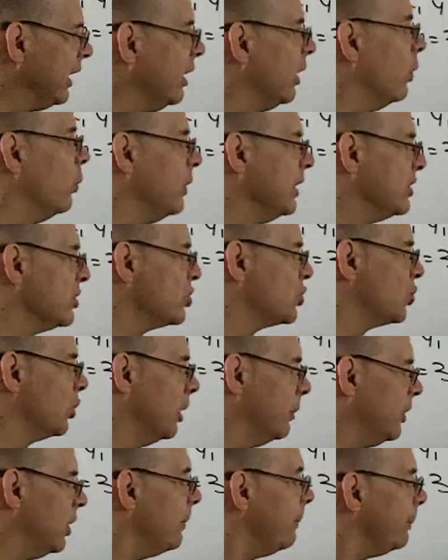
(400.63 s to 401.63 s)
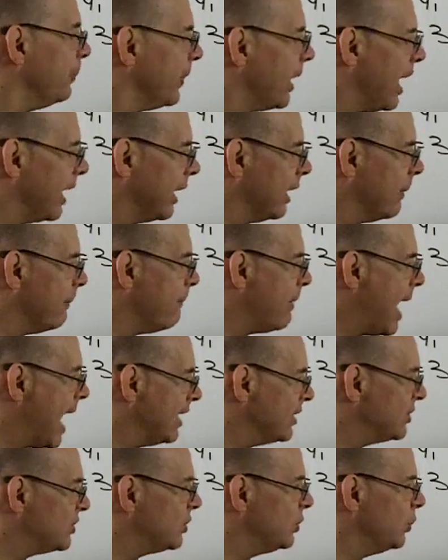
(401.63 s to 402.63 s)
do? We distribute. I get a
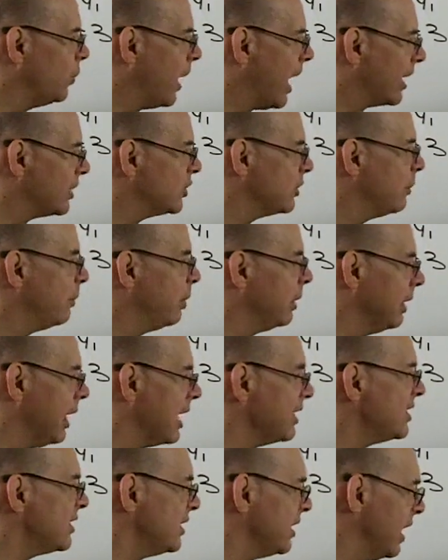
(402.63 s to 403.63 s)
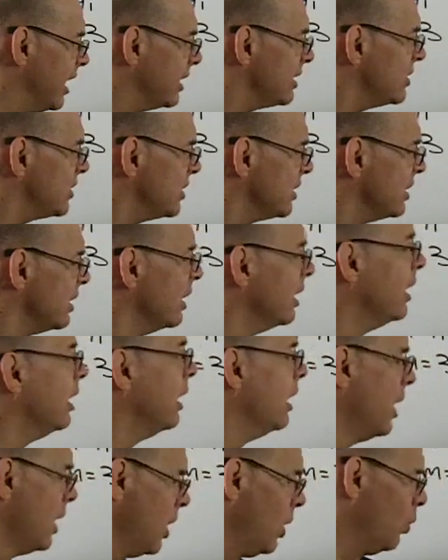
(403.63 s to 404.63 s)
minus 2x plus 6.
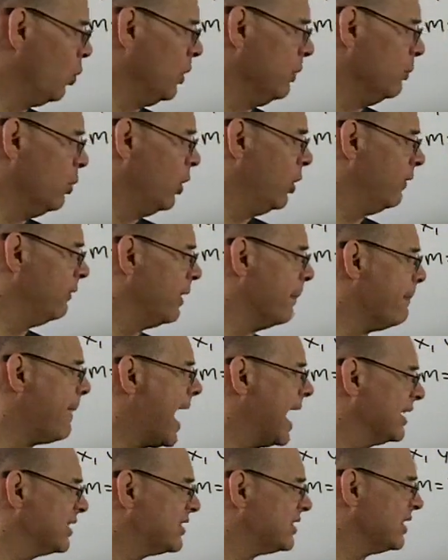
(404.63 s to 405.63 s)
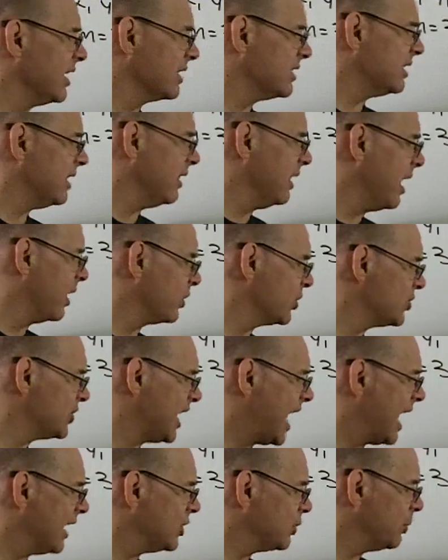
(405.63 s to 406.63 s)
We move the minus 6 to the other
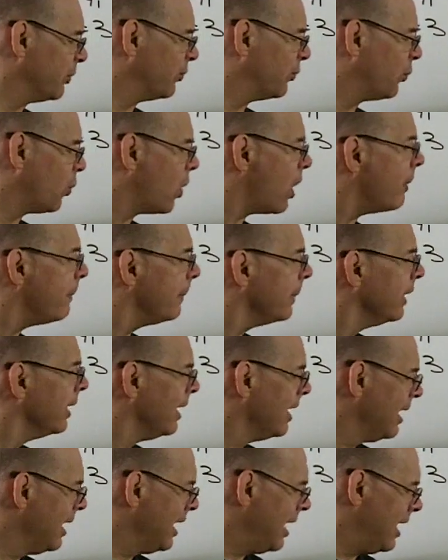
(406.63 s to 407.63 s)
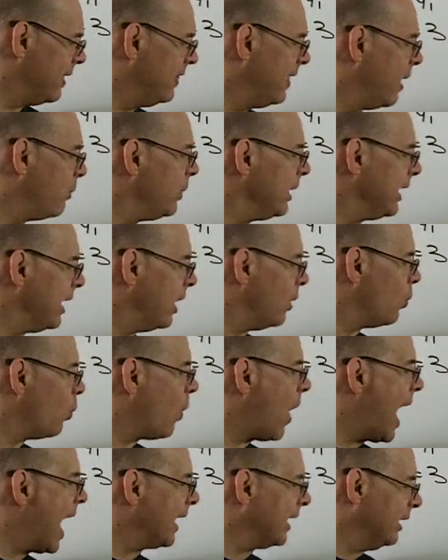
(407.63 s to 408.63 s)
side as before. And then we get
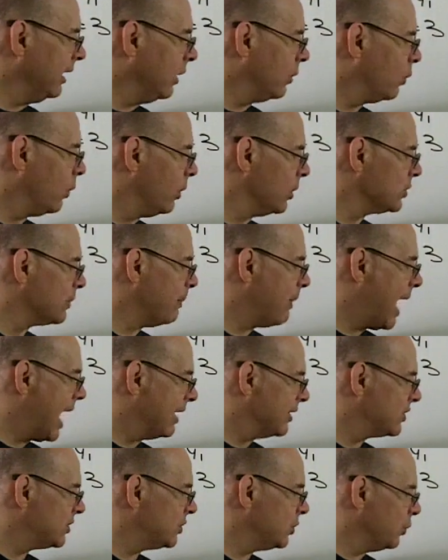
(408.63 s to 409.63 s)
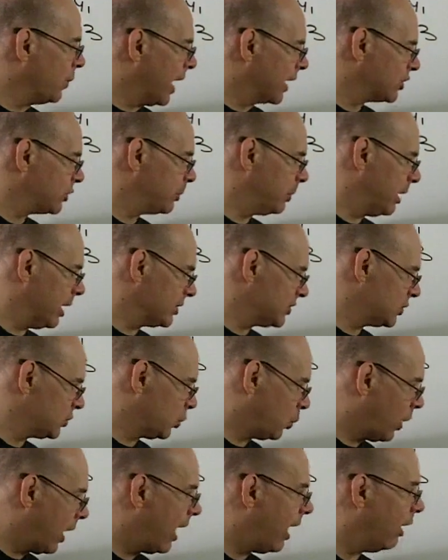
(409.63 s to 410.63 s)
y equals minus 2x plus
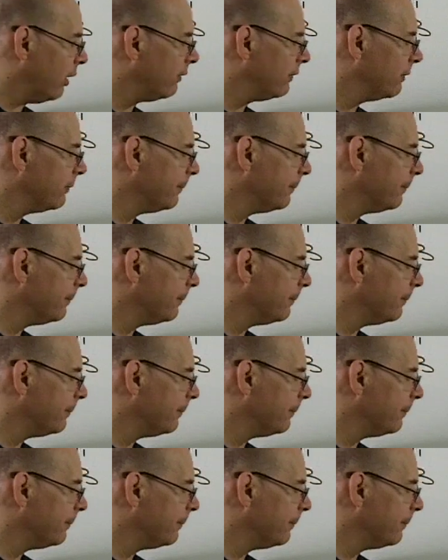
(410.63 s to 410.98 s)
12.